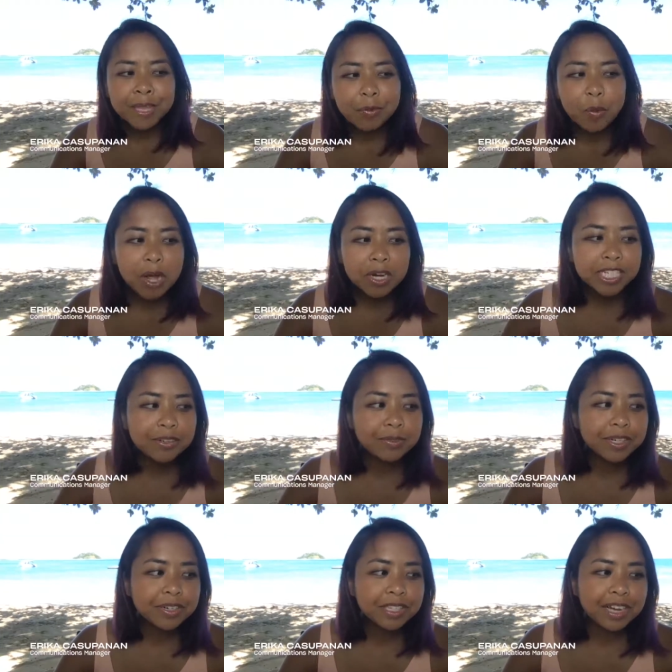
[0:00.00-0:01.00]
Like watching
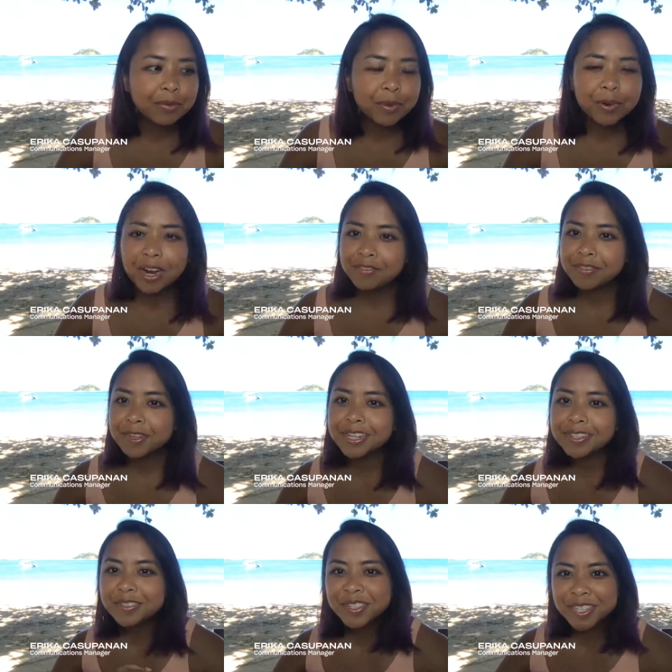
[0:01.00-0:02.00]
Winners at War, I feel
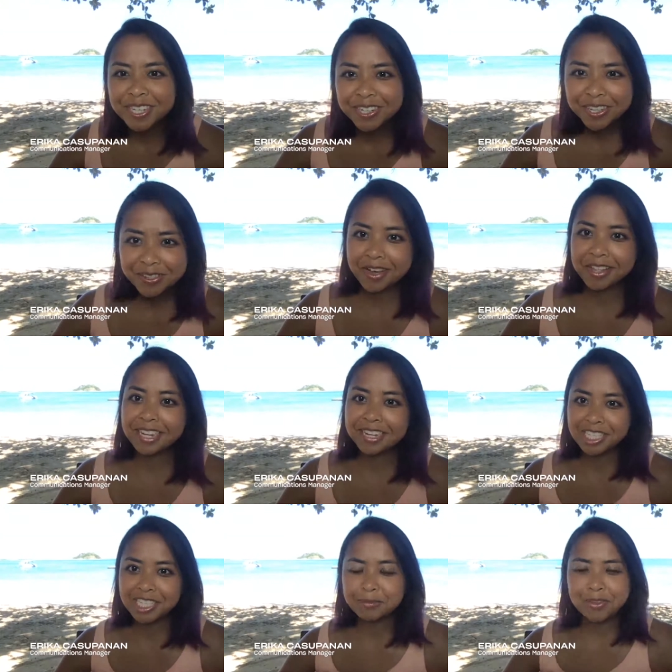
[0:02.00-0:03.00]
like there's still a lot that
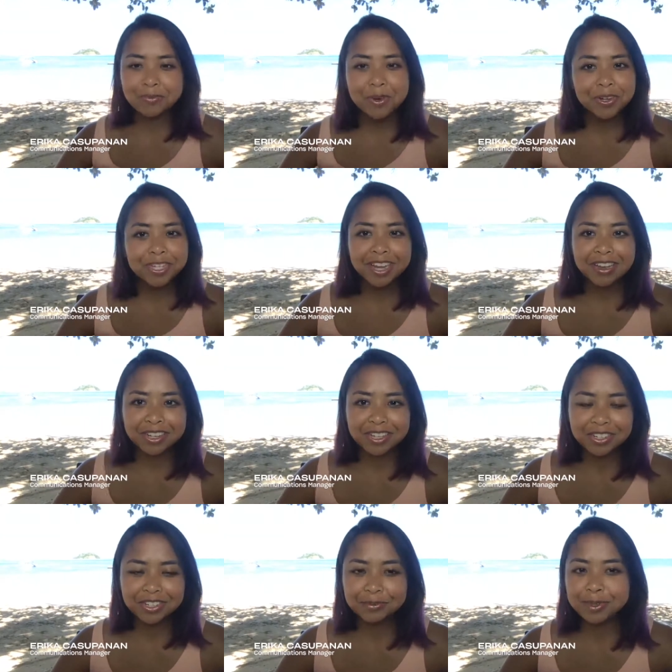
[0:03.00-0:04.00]
needs to be worked out
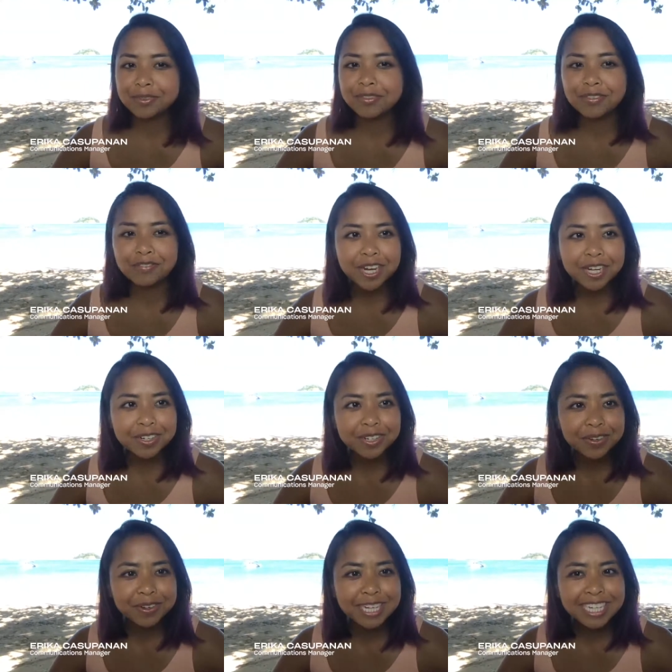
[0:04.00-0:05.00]
in terms of the fire
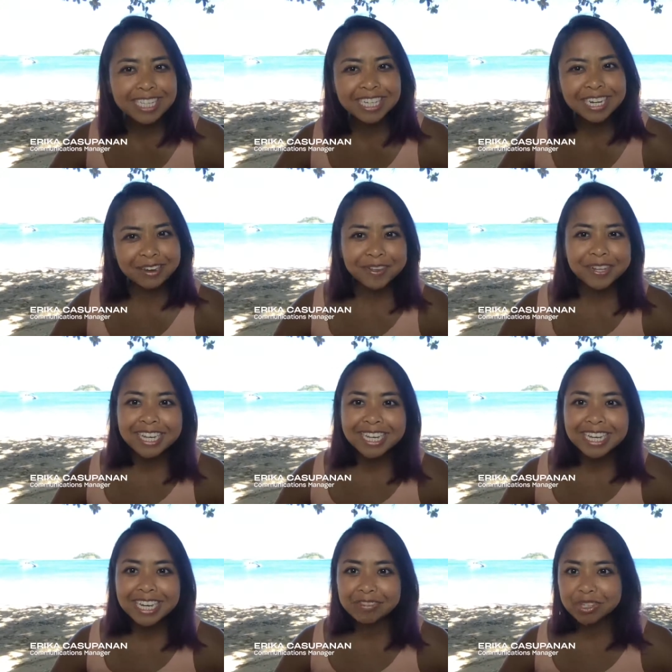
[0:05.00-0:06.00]
tokens. Like I feel like
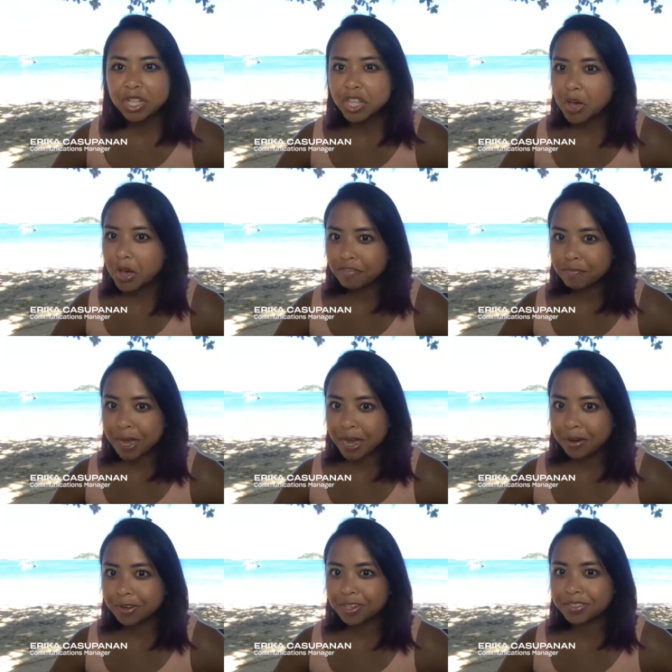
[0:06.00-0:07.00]
it gives a lot of
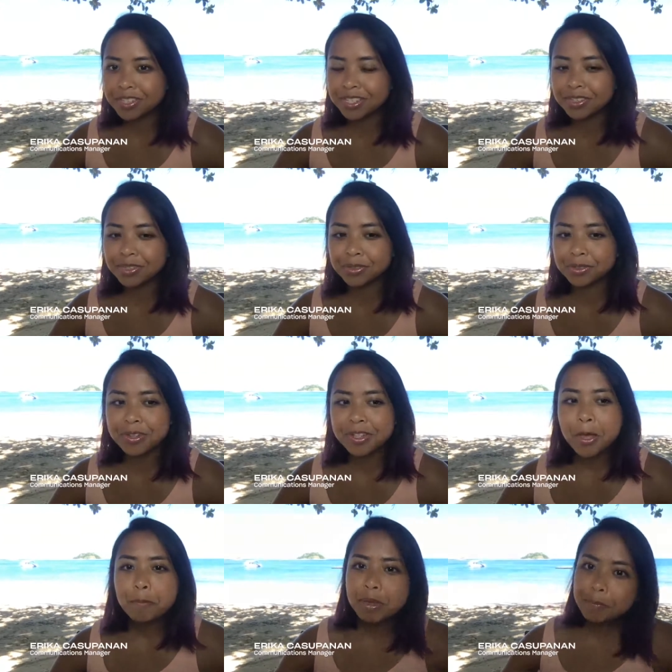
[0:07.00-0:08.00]
power to
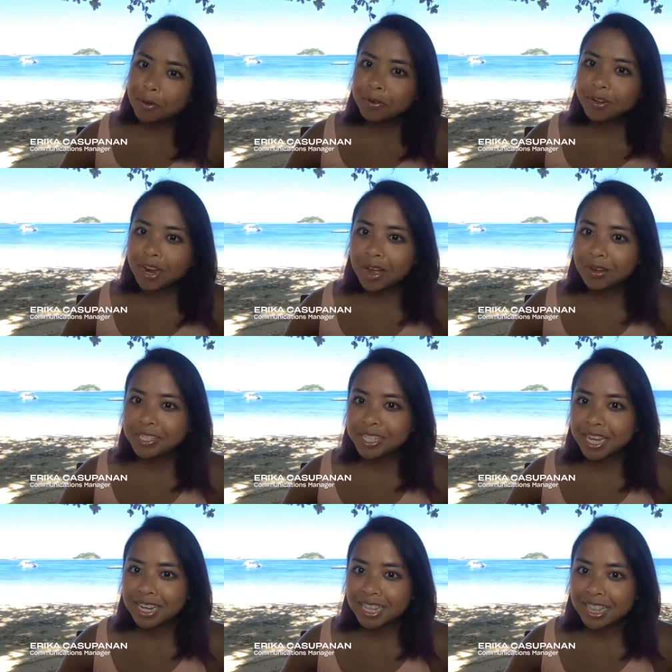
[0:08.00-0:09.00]
people who are
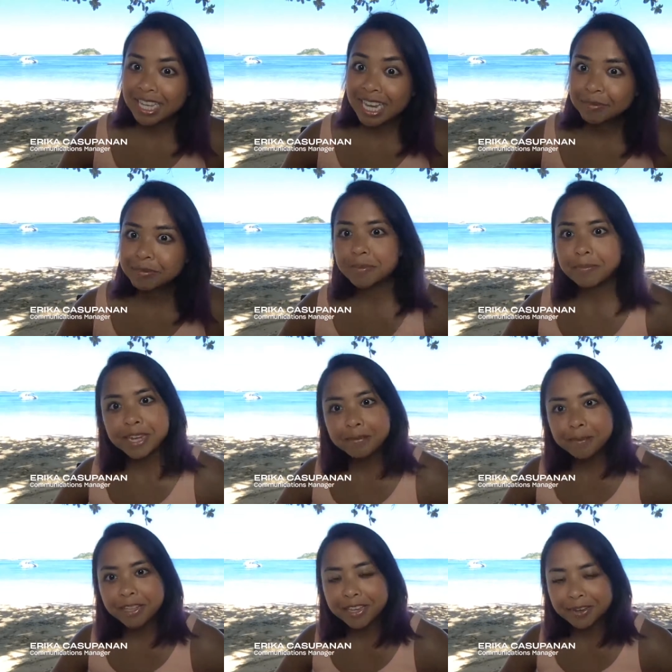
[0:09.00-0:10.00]
outside of the game to
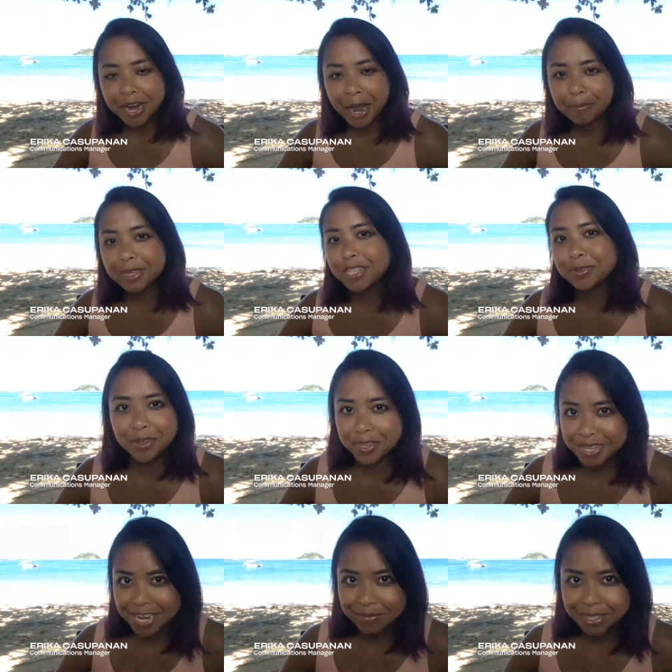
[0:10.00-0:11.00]
manipulate what happens while
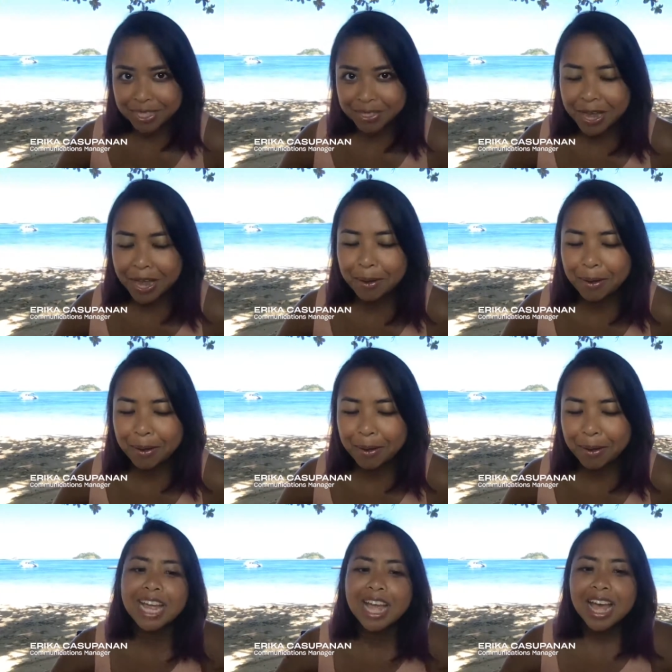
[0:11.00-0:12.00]
the game is still happening.